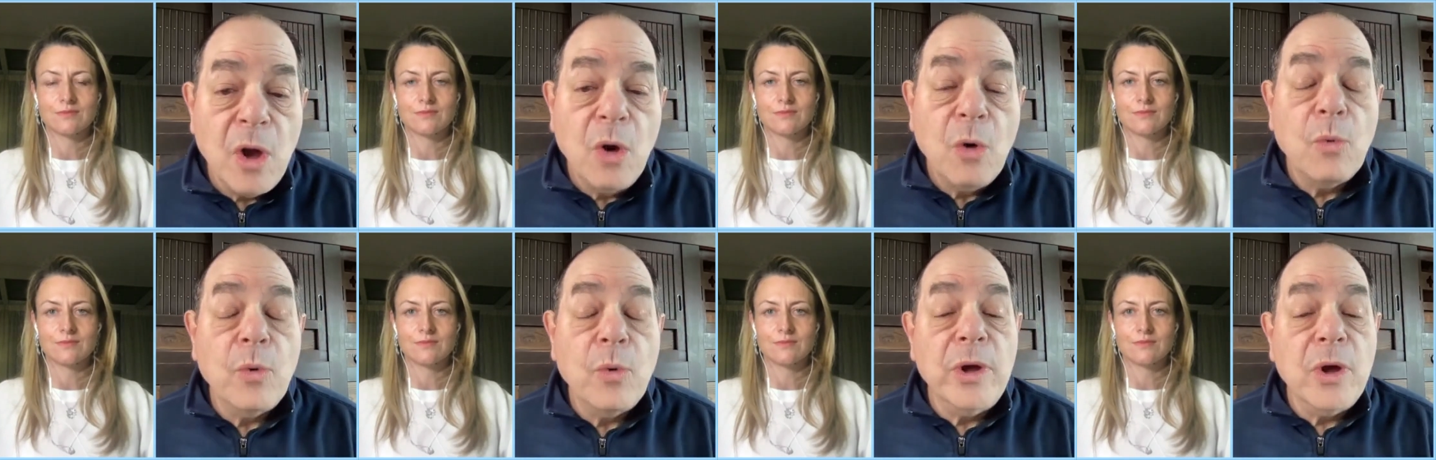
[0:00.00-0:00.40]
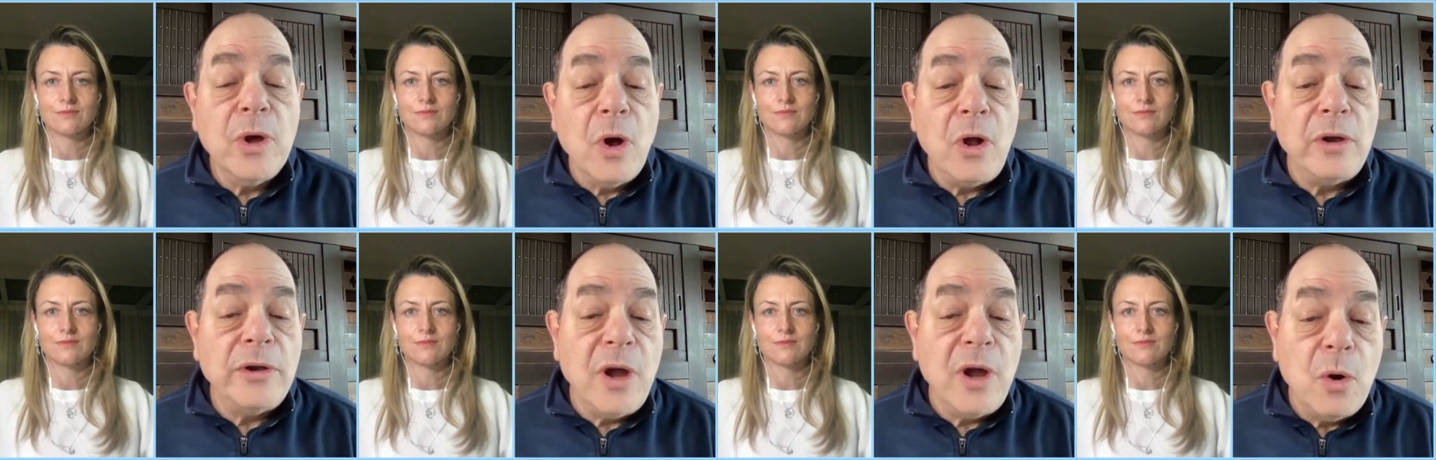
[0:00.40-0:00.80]
Speaker 1: We
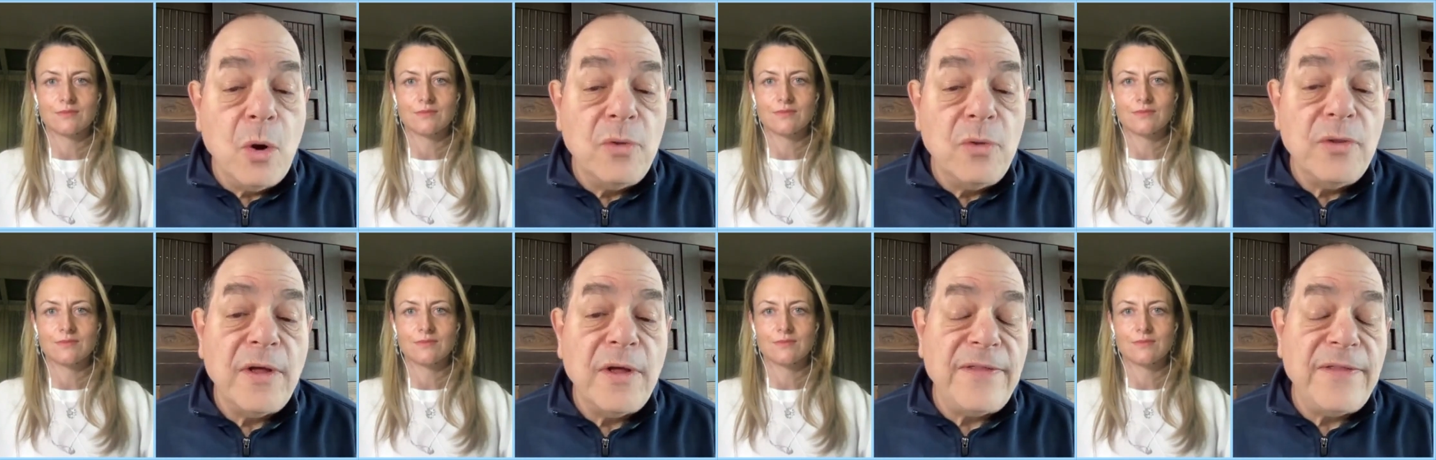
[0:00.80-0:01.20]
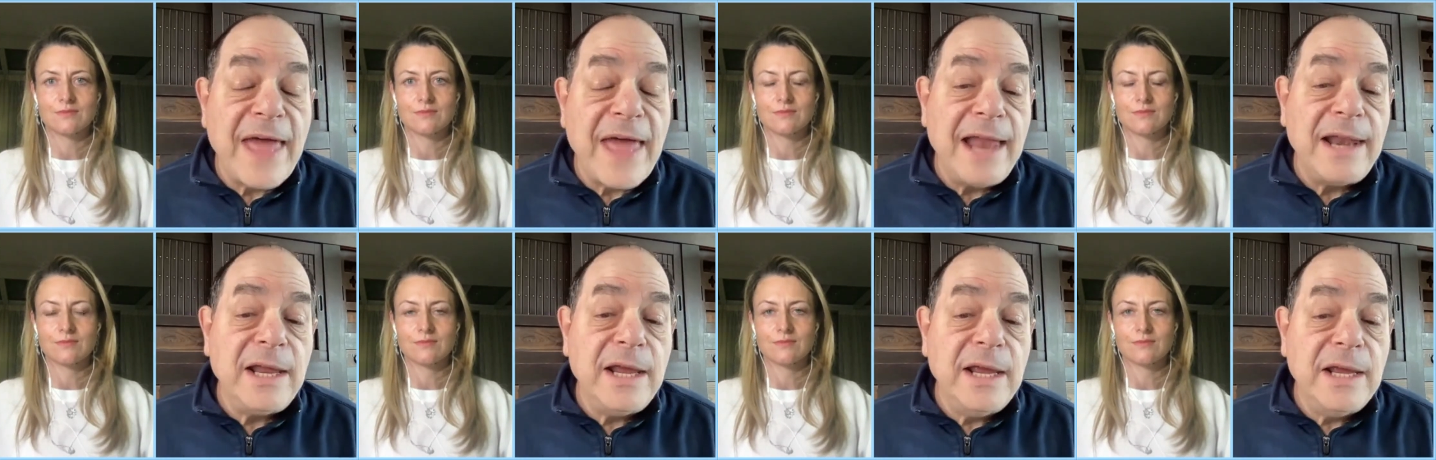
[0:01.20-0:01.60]
all know that
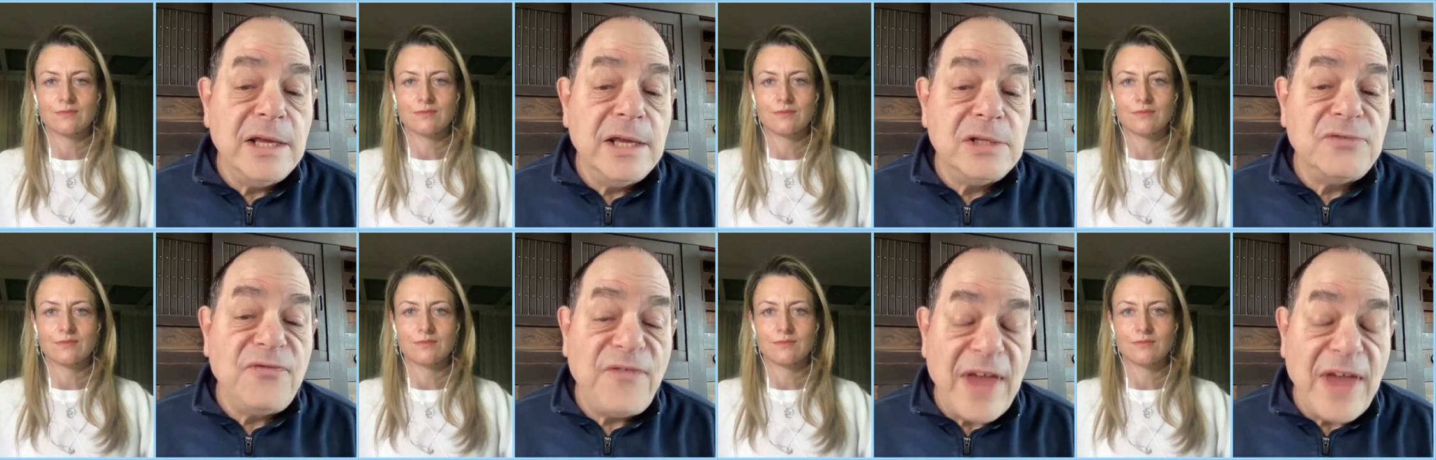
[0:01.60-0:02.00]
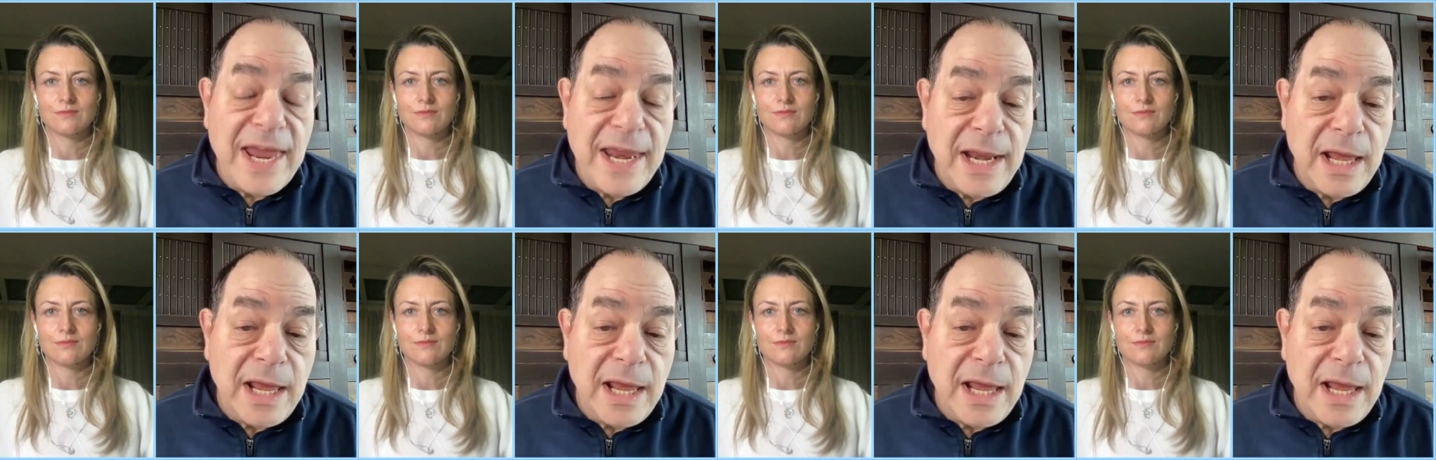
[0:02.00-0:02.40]
that is
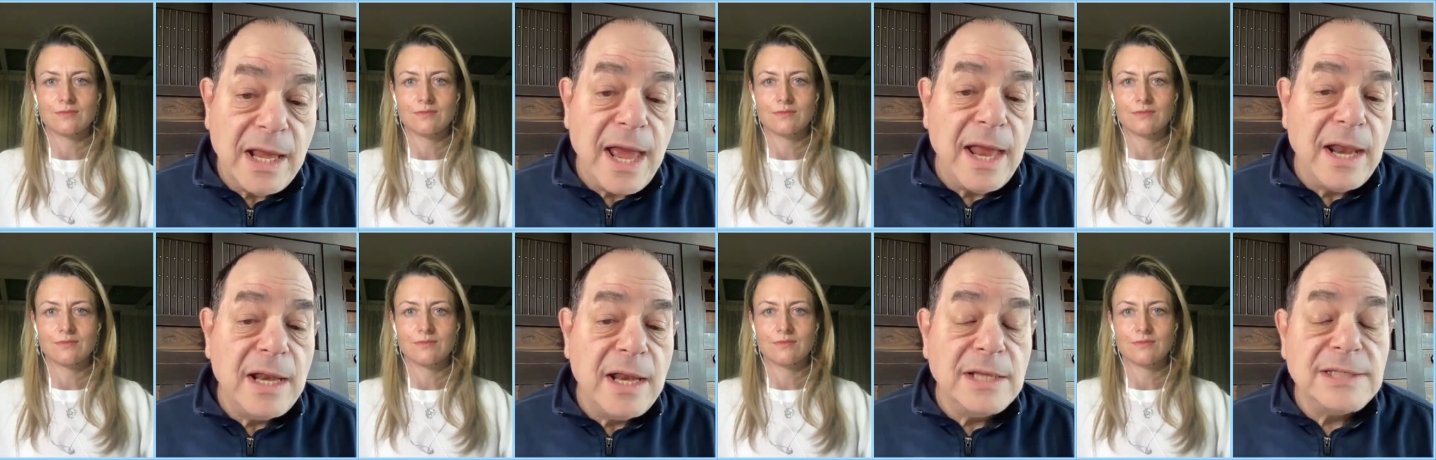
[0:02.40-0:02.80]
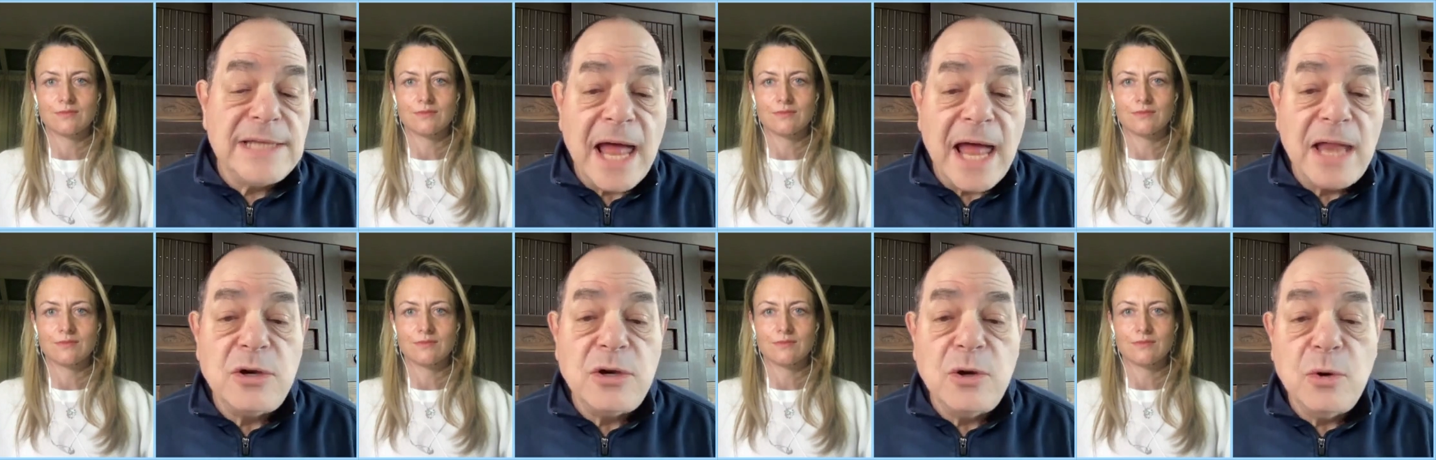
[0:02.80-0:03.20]
fading and it's
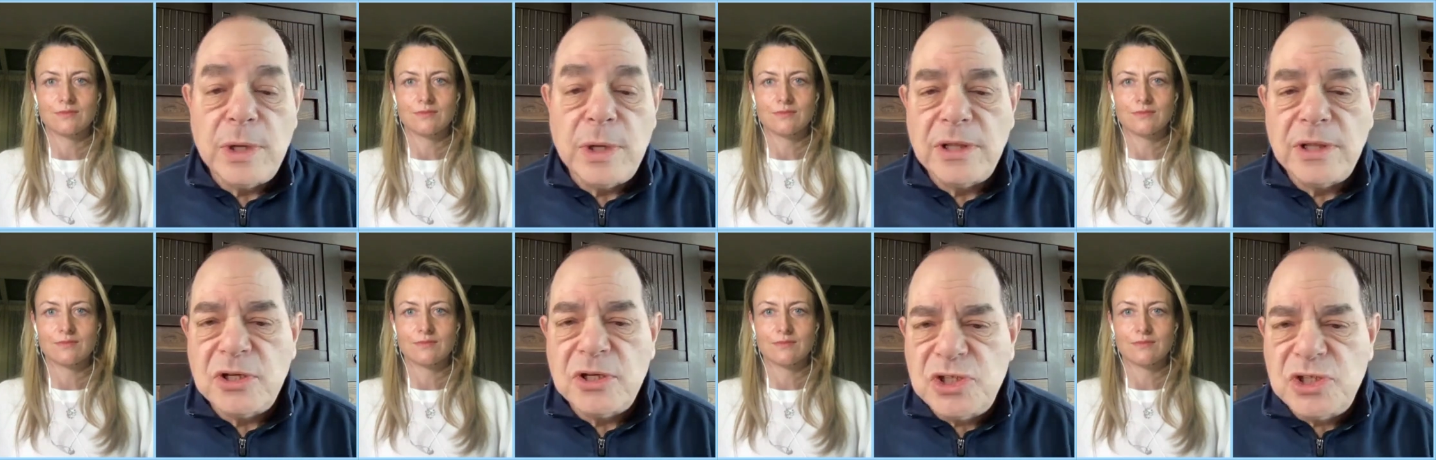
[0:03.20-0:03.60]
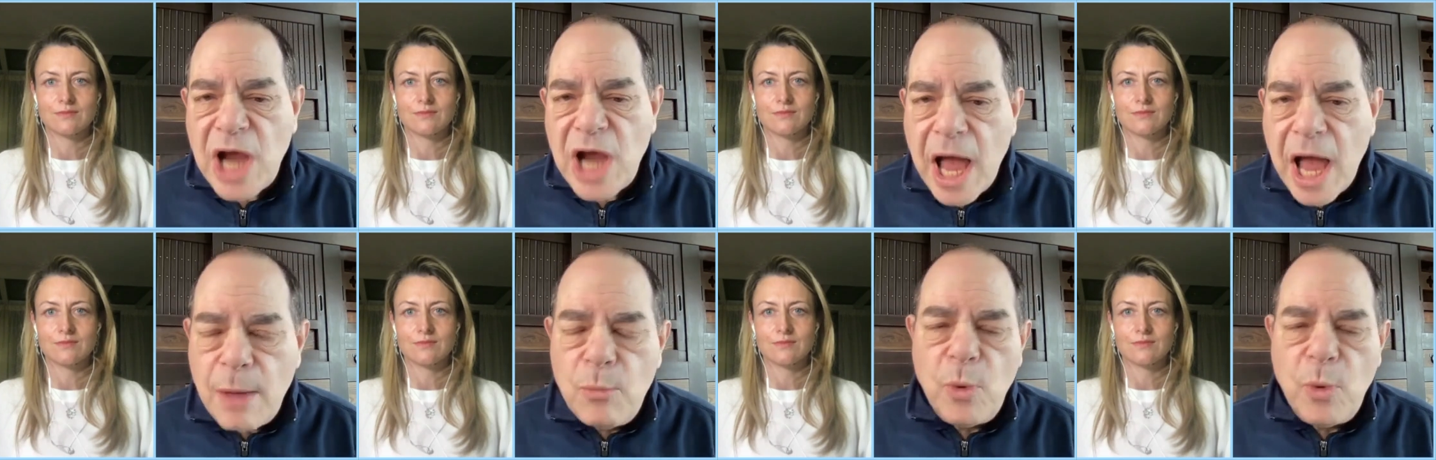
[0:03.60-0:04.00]
not doing the
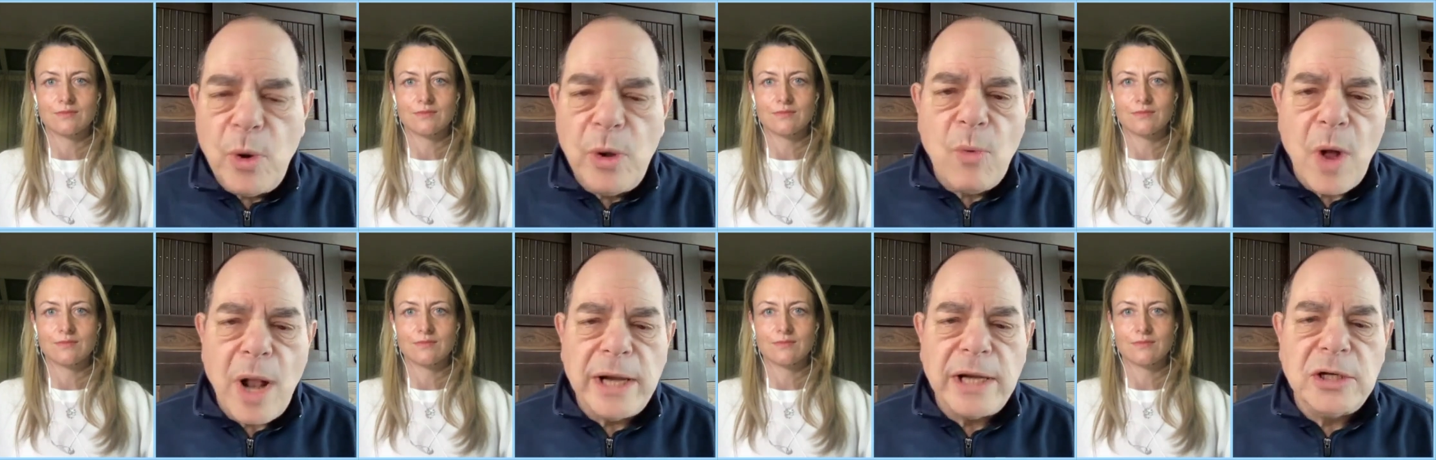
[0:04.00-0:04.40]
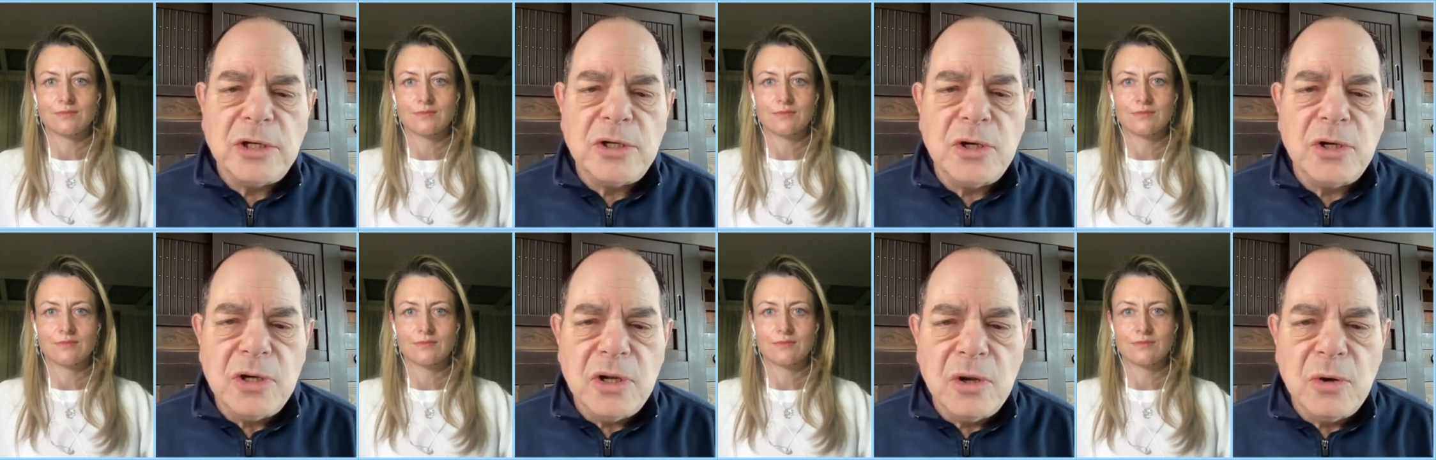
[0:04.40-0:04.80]
job we want it to
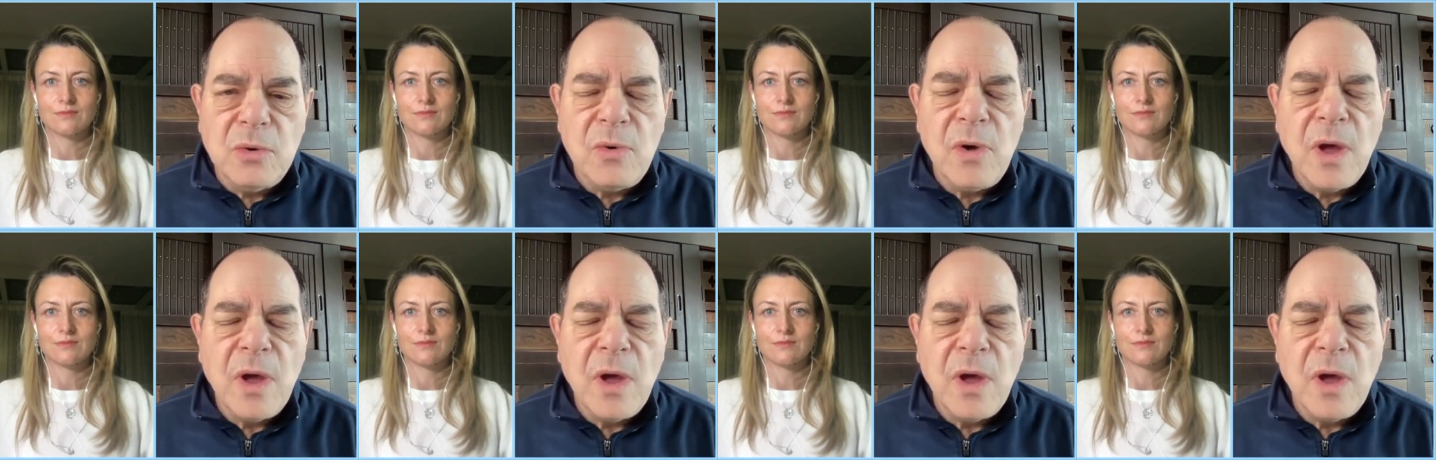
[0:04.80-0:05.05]
do,